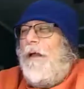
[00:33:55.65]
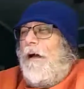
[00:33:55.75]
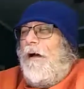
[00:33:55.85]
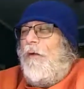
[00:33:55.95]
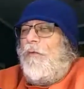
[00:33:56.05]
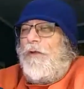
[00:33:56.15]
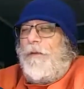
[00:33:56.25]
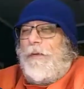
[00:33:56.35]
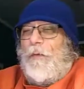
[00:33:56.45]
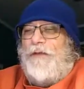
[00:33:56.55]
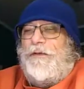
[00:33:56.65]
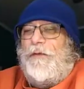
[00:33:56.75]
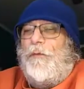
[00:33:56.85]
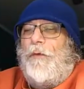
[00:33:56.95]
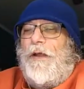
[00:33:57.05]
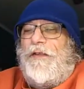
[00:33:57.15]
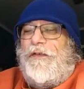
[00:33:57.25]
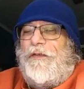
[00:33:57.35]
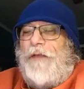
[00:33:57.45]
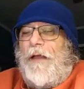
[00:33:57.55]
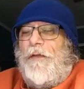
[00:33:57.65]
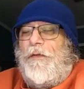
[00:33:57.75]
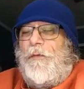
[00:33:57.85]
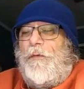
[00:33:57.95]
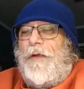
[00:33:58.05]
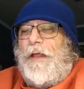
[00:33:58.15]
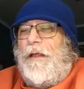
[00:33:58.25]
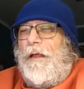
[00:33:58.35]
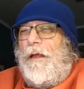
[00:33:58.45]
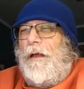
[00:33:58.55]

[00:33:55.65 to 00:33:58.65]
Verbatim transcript: Uh, we're going to be watching Rust 3,